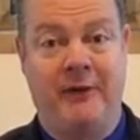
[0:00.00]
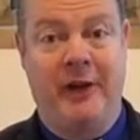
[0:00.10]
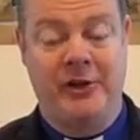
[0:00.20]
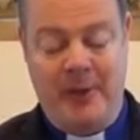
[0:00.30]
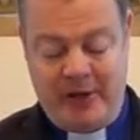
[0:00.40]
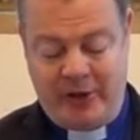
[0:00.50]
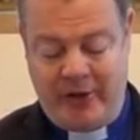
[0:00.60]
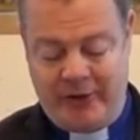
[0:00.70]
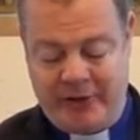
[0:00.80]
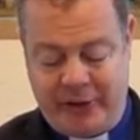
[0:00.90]
verse
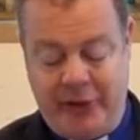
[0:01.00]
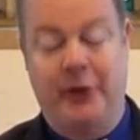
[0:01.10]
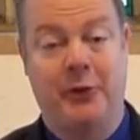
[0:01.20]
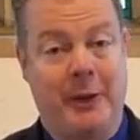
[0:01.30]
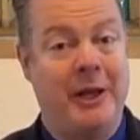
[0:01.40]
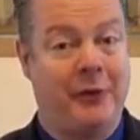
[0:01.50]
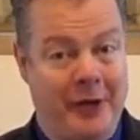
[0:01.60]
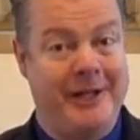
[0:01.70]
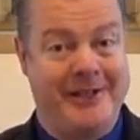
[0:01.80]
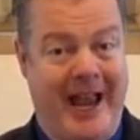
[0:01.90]

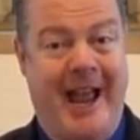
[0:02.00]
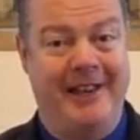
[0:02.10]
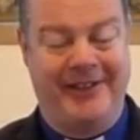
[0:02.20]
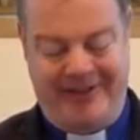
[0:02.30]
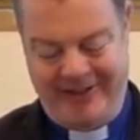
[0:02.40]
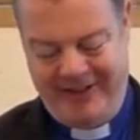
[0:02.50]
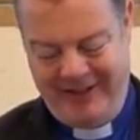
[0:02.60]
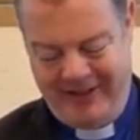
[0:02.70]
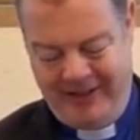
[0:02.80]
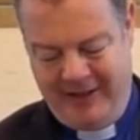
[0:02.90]
23 says,
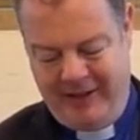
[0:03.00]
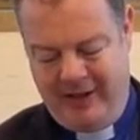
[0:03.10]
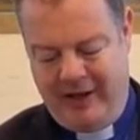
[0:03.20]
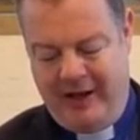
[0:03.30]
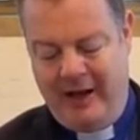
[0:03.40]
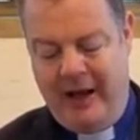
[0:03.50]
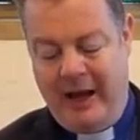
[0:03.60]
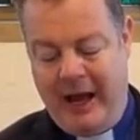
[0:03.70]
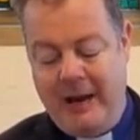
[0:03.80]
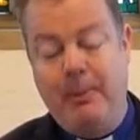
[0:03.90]

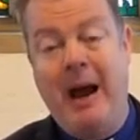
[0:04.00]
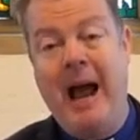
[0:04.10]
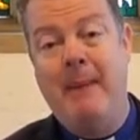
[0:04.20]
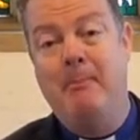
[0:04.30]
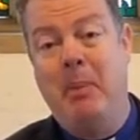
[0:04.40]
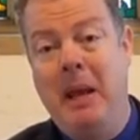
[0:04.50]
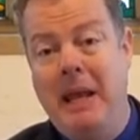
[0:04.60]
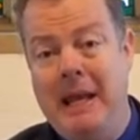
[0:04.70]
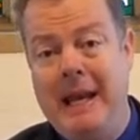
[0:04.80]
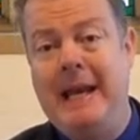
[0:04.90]
Abraham
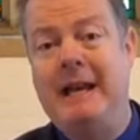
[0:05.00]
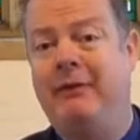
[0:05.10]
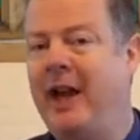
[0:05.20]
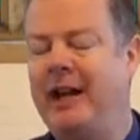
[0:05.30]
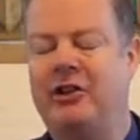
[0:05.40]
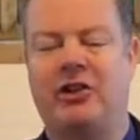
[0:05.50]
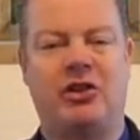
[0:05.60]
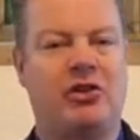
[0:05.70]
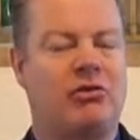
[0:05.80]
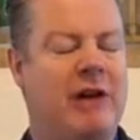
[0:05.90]
believed that
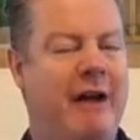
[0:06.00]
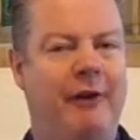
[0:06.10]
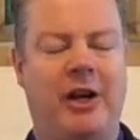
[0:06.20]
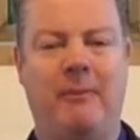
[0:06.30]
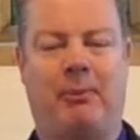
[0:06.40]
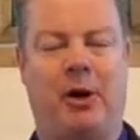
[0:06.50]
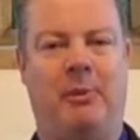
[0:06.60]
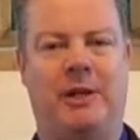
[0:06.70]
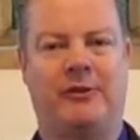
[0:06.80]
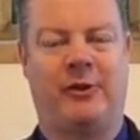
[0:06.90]
extravagant
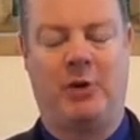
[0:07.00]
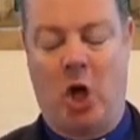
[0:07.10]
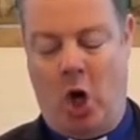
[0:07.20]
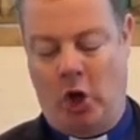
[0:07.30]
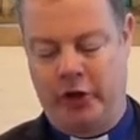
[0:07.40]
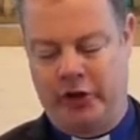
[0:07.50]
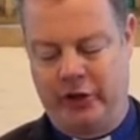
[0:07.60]
promise from God.